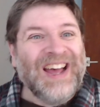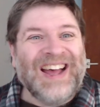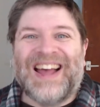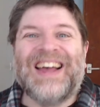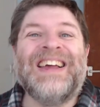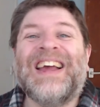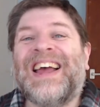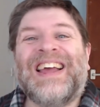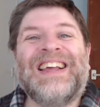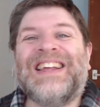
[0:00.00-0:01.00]

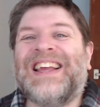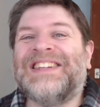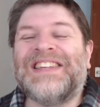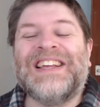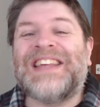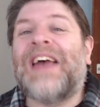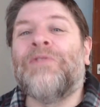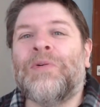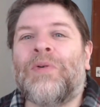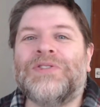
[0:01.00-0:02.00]
It's
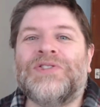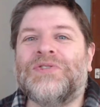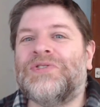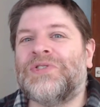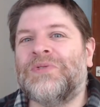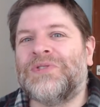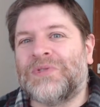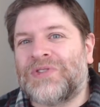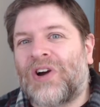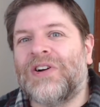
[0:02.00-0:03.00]
everyone, so
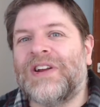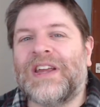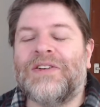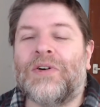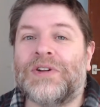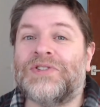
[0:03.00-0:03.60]
it's hard to get noticed.